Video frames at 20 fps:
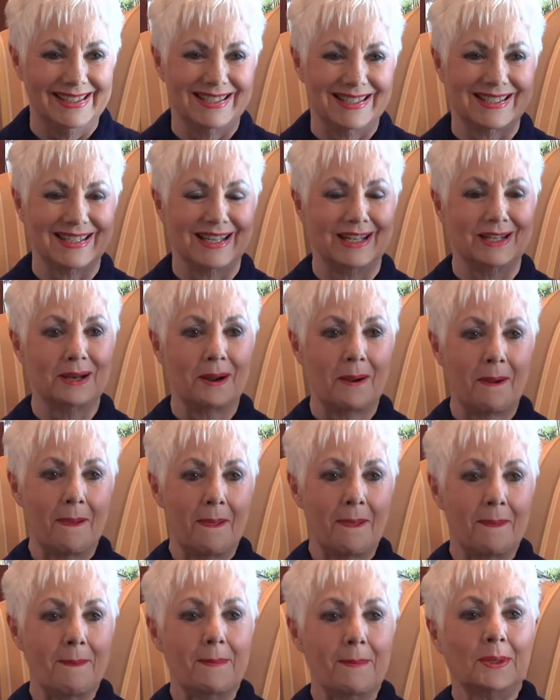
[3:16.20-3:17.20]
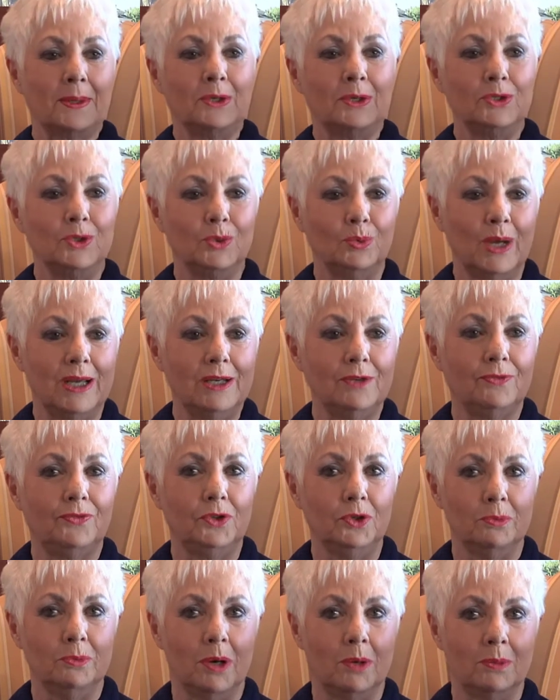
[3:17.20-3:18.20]
He said, could you wait
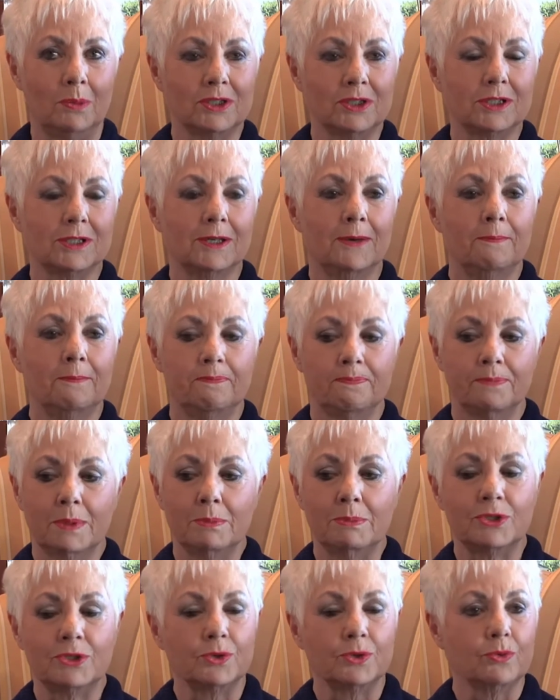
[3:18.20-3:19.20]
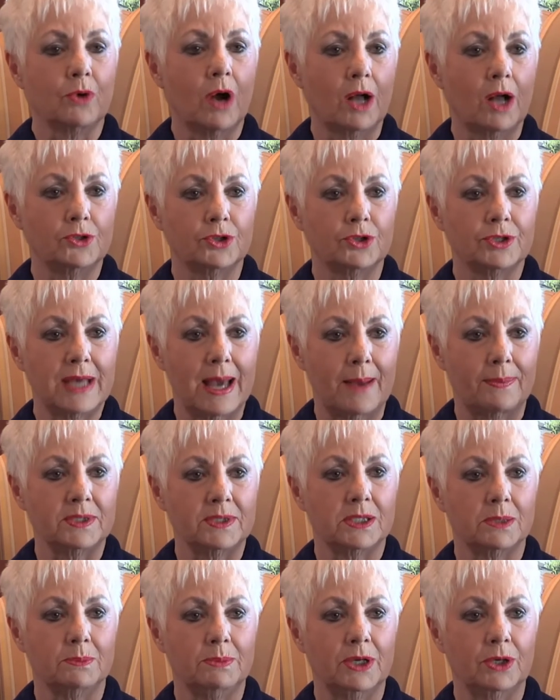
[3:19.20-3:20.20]
a few moments? Mr. Rogers
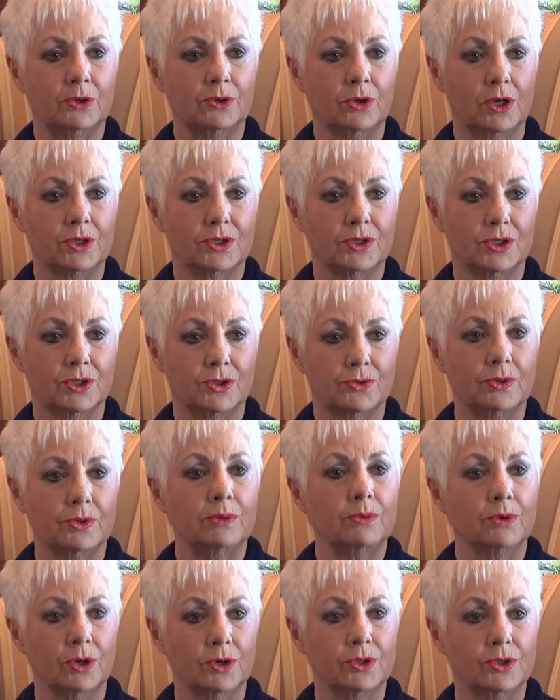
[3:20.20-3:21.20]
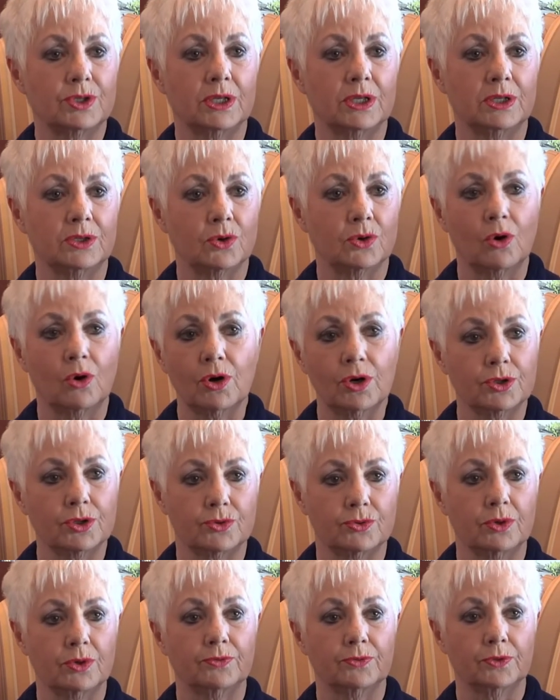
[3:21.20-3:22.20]
happens to be across the street rehearsing his
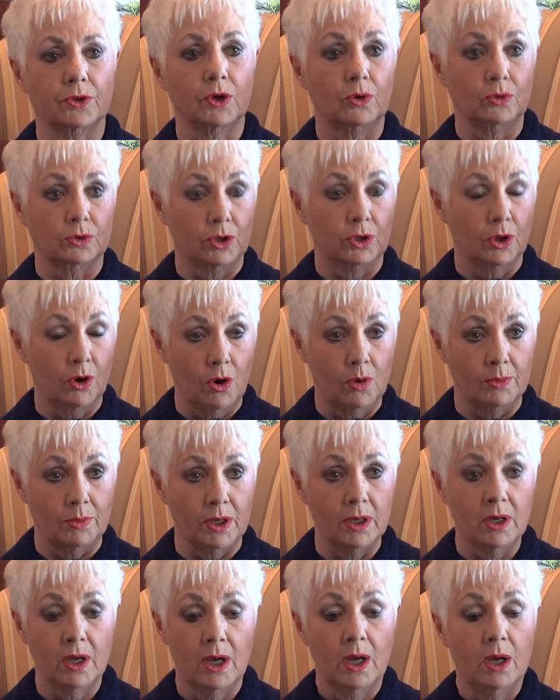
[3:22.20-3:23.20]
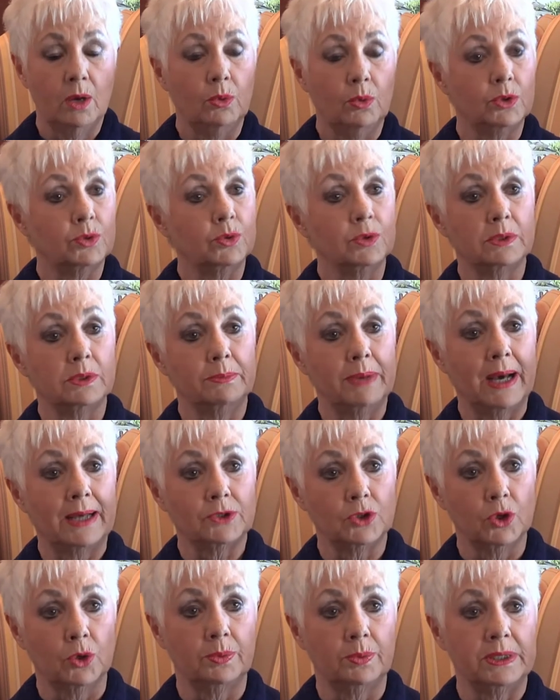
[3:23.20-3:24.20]
orchestra for Oklahoma, which was
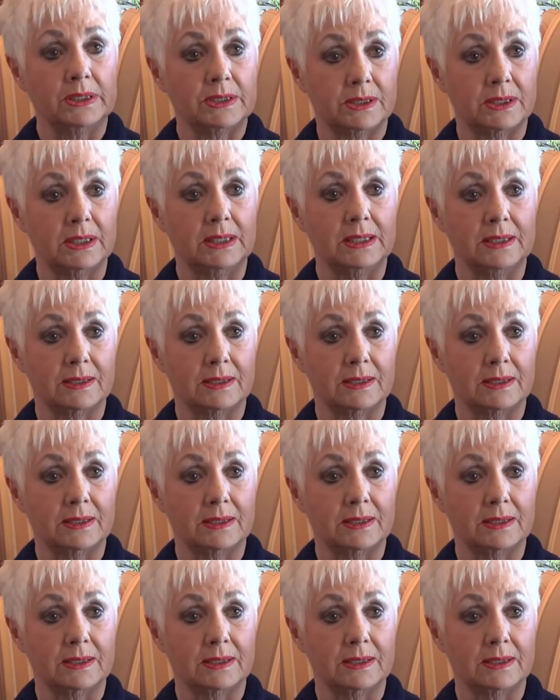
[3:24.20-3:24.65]
about to open its